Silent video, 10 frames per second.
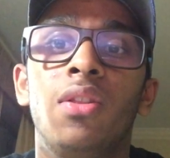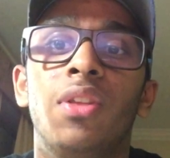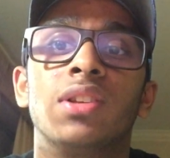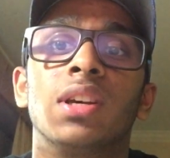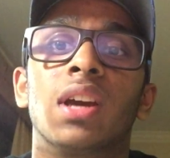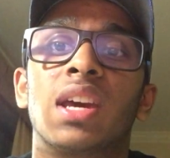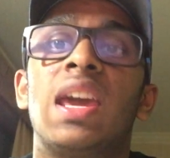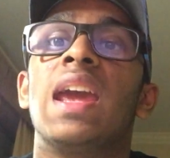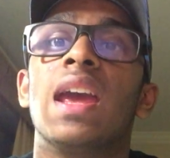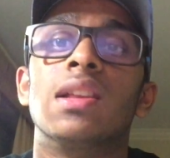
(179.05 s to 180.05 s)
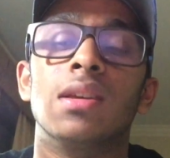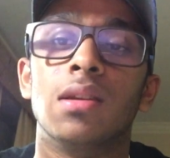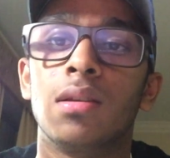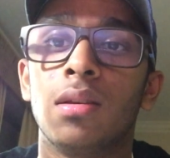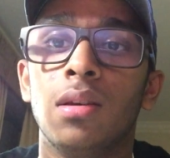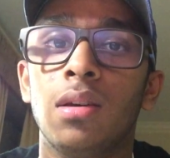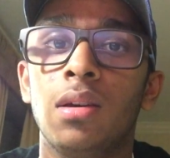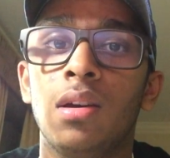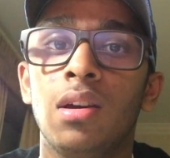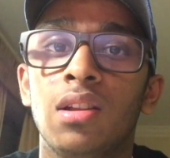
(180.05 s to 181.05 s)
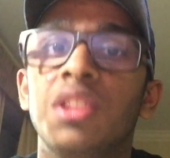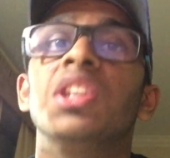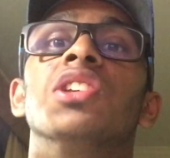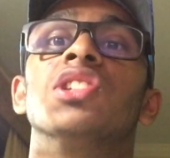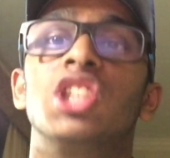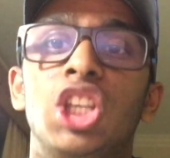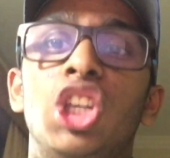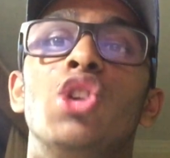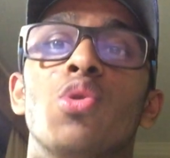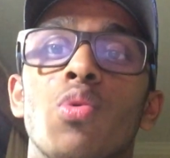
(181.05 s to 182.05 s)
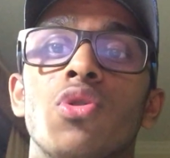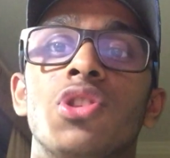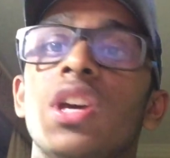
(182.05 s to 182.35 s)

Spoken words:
That's like a canyon. That is huge.